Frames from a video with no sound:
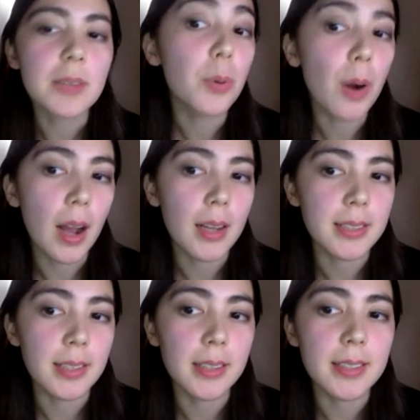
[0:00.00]

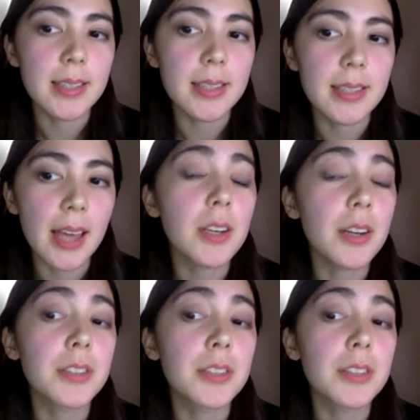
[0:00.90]
process the
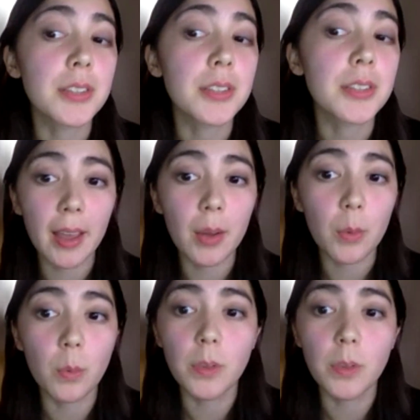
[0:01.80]
editors use to pick?
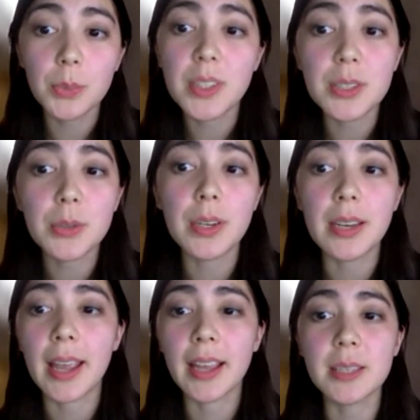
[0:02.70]
What should we do to
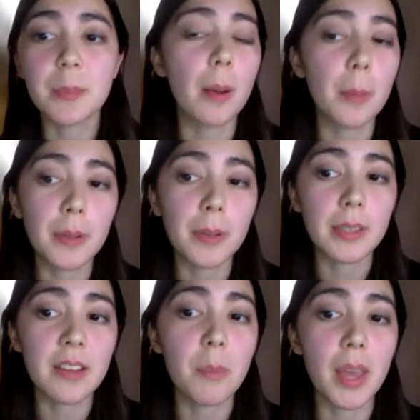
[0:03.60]
enhance
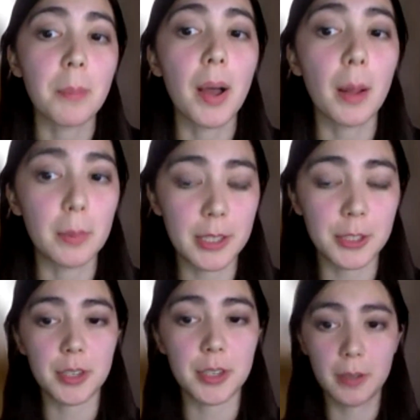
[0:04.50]
probability of being published?